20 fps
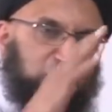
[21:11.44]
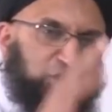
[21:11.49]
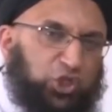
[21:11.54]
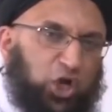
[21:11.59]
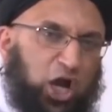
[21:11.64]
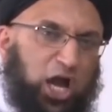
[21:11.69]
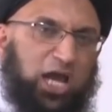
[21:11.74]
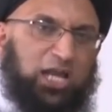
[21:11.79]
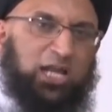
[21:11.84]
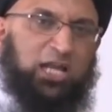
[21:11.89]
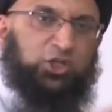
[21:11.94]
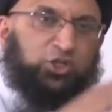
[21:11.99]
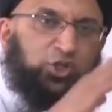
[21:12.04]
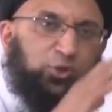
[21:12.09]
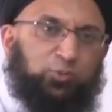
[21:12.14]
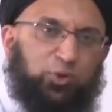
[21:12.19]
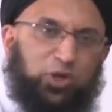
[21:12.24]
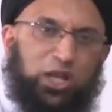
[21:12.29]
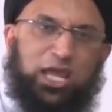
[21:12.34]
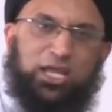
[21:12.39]
that trial and
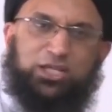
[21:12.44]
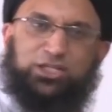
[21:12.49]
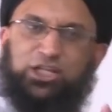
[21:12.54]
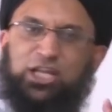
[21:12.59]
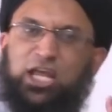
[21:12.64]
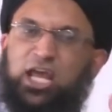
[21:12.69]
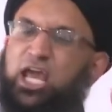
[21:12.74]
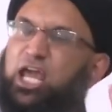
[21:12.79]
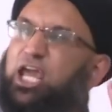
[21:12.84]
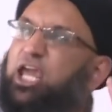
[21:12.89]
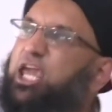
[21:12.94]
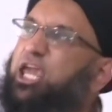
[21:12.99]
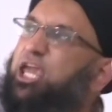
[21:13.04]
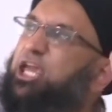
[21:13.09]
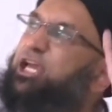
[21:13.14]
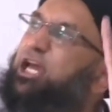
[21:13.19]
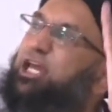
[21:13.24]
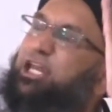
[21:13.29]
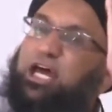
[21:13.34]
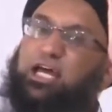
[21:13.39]
tribulation,
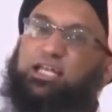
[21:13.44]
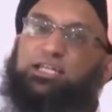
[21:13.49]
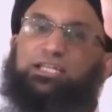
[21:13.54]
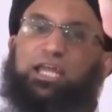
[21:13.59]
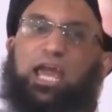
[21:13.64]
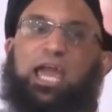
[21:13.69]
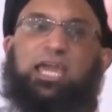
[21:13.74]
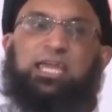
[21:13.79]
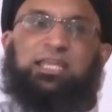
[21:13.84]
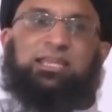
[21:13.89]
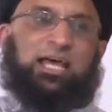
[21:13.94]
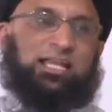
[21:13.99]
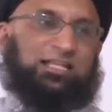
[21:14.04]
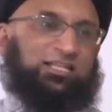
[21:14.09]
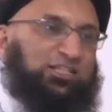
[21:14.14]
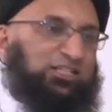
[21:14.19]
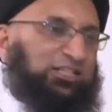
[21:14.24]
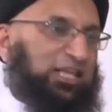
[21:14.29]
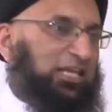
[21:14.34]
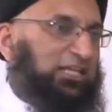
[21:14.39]
he can attain
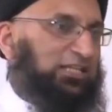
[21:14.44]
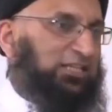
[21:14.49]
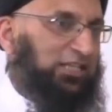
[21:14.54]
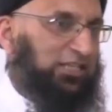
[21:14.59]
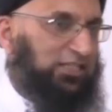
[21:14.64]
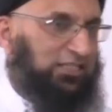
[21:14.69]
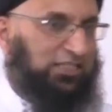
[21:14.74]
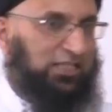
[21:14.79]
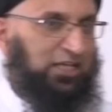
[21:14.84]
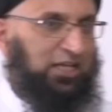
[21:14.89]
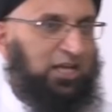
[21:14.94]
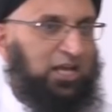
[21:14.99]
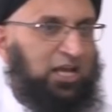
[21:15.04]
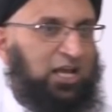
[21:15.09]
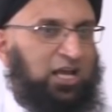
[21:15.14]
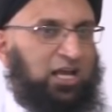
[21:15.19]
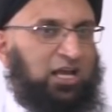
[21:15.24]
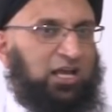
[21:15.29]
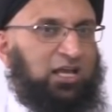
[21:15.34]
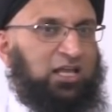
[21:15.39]
that status.
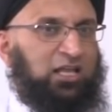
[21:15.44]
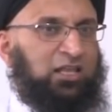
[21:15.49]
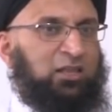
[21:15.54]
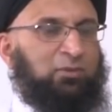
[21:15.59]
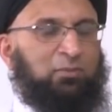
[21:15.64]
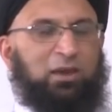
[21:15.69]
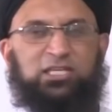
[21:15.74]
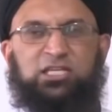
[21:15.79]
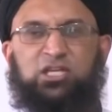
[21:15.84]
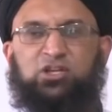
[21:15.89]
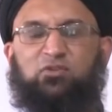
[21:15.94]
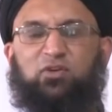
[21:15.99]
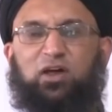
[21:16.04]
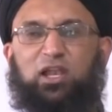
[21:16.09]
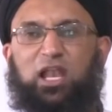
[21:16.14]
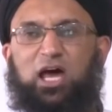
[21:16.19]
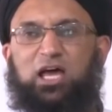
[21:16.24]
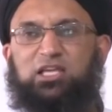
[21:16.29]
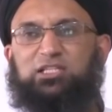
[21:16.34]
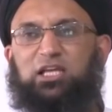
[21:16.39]
The Messenger of
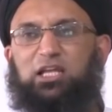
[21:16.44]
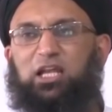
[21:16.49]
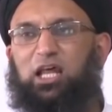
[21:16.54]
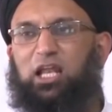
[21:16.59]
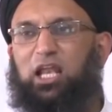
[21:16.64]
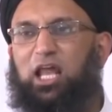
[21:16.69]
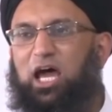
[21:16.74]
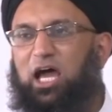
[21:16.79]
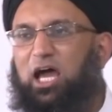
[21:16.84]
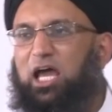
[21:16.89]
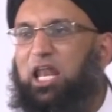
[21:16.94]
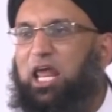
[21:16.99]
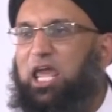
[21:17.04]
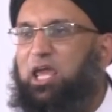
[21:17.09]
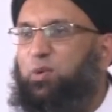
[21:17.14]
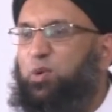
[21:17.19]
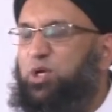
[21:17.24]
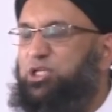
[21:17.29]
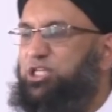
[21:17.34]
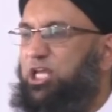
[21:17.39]
Allah
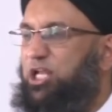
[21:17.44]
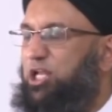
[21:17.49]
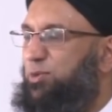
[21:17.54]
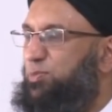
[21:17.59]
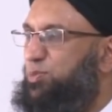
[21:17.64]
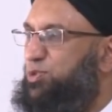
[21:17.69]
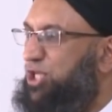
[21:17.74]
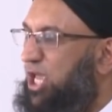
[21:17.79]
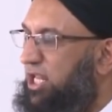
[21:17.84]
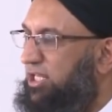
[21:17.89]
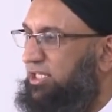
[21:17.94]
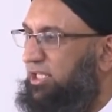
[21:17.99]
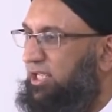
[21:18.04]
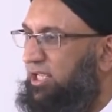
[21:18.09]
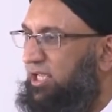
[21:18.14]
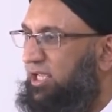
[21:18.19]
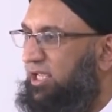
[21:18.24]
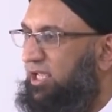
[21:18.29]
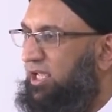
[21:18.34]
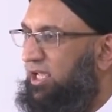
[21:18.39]
sallallahu wasallam said
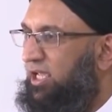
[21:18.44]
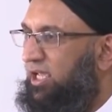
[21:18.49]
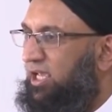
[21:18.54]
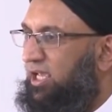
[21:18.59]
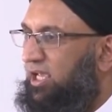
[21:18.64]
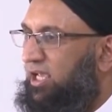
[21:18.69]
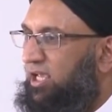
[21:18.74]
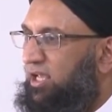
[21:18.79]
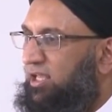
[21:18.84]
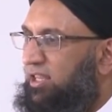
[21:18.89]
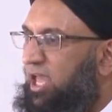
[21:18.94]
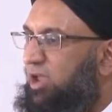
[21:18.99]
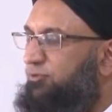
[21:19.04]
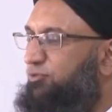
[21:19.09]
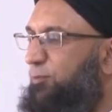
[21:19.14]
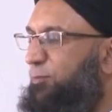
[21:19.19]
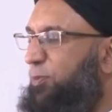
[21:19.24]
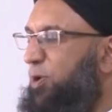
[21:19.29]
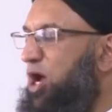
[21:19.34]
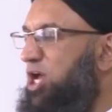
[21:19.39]
that
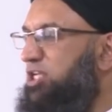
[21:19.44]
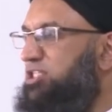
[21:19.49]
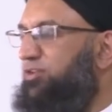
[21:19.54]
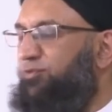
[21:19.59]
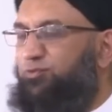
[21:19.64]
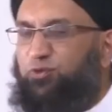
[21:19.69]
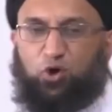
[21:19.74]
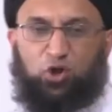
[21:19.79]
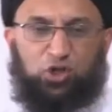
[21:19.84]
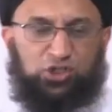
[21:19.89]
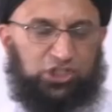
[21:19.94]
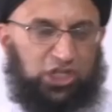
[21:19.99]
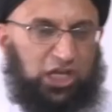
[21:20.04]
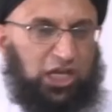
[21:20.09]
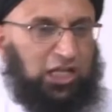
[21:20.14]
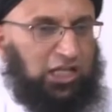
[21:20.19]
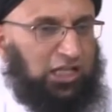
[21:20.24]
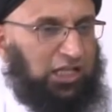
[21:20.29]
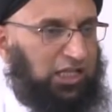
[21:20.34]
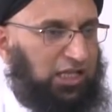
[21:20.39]
if a person
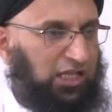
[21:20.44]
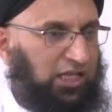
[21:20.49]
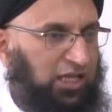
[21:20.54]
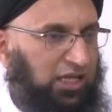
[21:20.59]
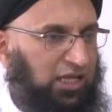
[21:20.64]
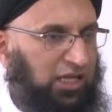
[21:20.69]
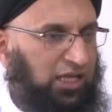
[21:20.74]
falls ill